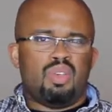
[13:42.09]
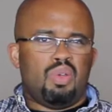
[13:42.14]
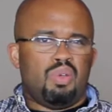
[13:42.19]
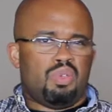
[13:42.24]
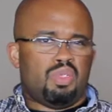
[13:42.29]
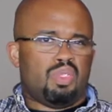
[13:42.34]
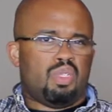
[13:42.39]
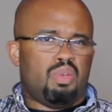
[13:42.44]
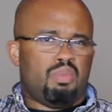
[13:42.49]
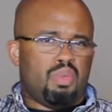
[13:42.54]

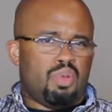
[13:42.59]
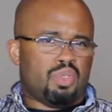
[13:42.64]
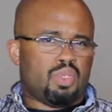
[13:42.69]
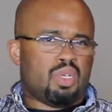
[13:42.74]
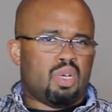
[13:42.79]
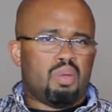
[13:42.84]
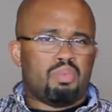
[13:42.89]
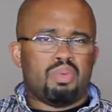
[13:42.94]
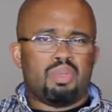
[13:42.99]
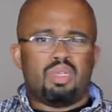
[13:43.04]
usually most
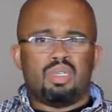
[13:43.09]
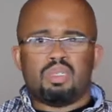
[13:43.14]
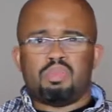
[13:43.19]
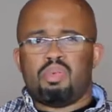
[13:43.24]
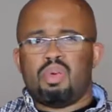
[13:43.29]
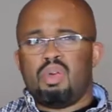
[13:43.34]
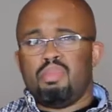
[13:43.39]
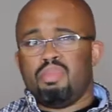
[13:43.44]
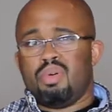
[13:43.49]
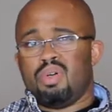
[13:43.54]
companies
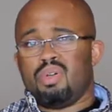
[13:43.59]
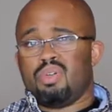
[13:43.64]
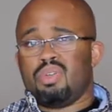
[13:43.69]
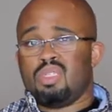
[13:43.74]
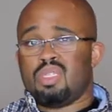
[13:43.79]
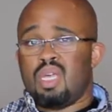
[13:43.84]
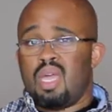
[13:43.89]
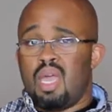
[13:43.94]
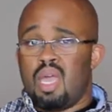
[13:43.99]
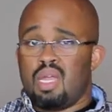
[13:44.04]
pay
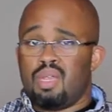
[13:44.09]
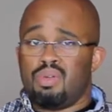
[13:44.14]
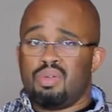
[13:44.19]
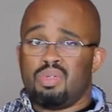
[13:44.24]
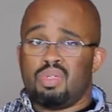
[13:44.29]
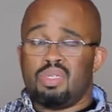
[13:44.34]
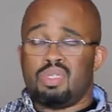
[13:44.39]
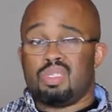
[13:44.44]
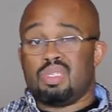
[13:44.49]
bonus annually.